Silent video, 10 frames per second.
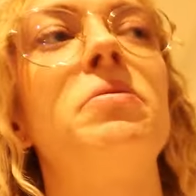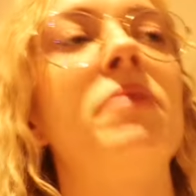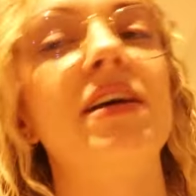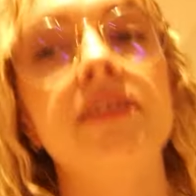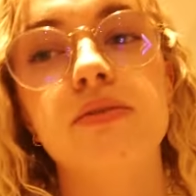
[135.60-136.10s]
been
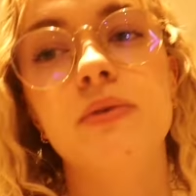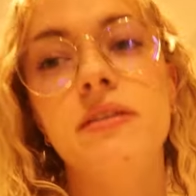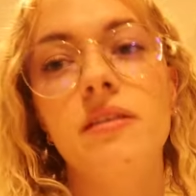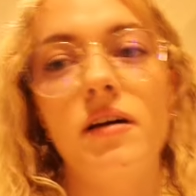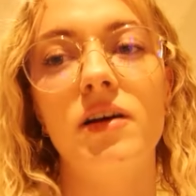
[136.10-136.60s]
blessed
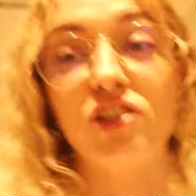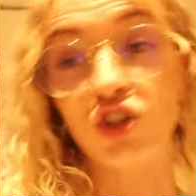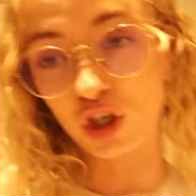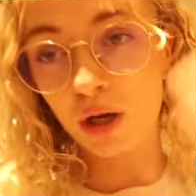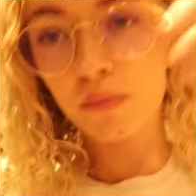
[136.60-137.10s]
with a
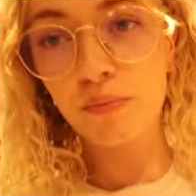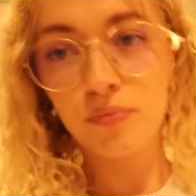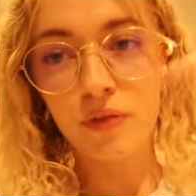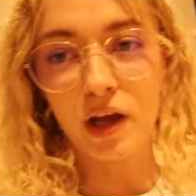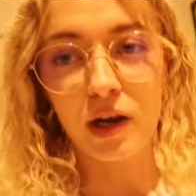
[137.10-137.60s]
gym
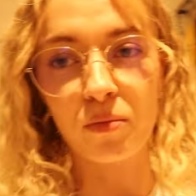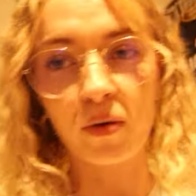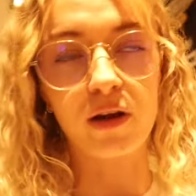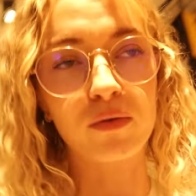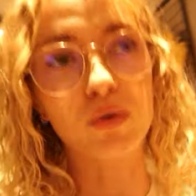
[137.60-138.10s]
and a
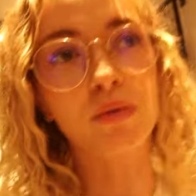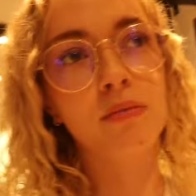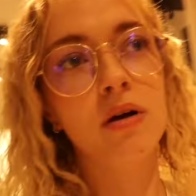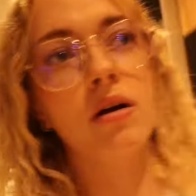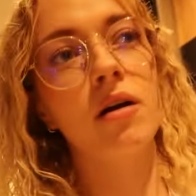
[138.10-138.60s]
playroom,
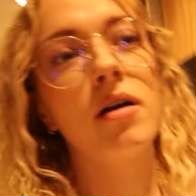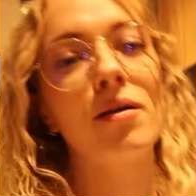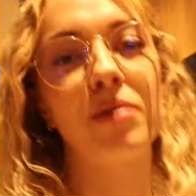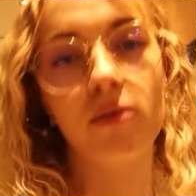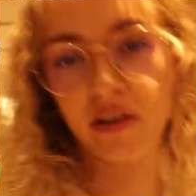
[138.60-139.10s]

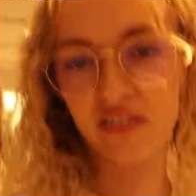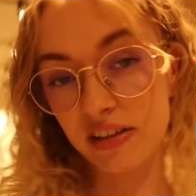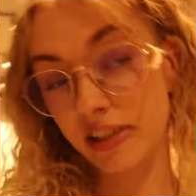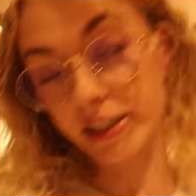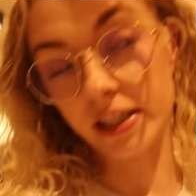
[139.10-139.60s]
but we have
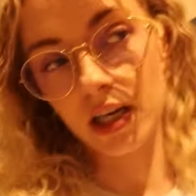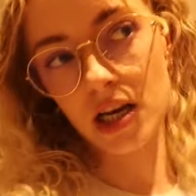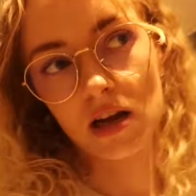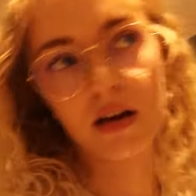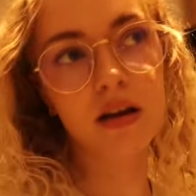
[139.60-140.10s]
not seen it
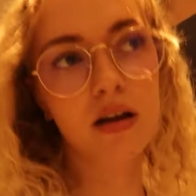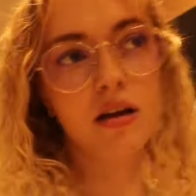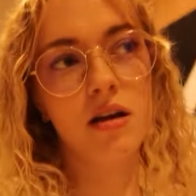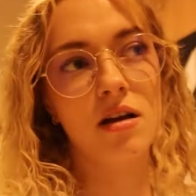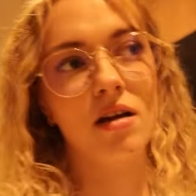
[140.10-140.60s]
yet.
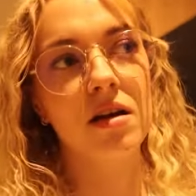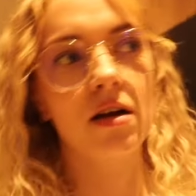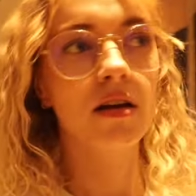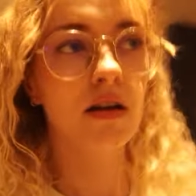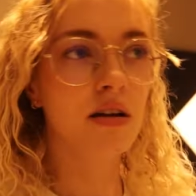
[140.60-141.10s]

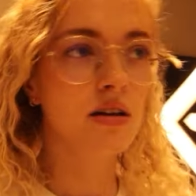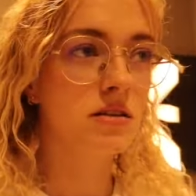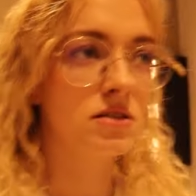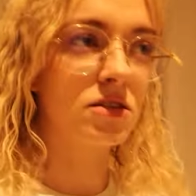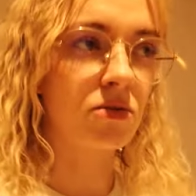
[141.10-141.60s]

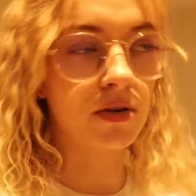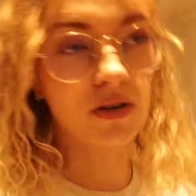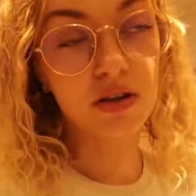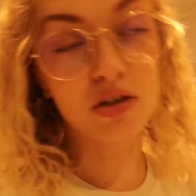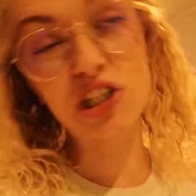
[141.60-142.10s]
So we're
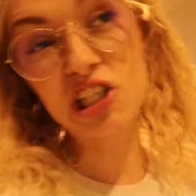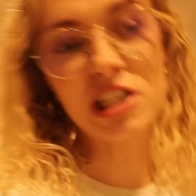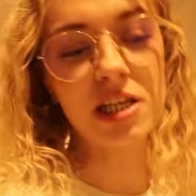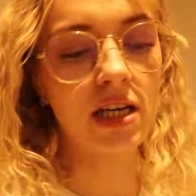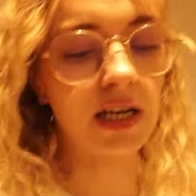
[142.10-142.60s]
gonna go
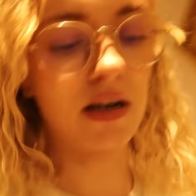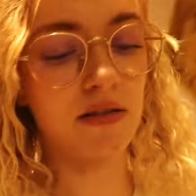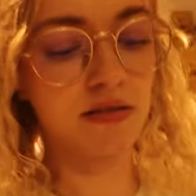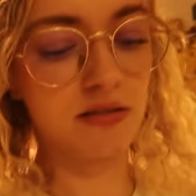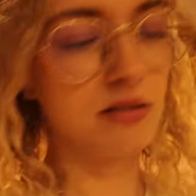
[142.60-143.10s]
see it
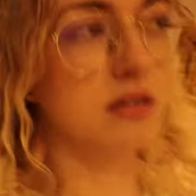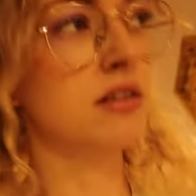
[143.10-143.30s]
now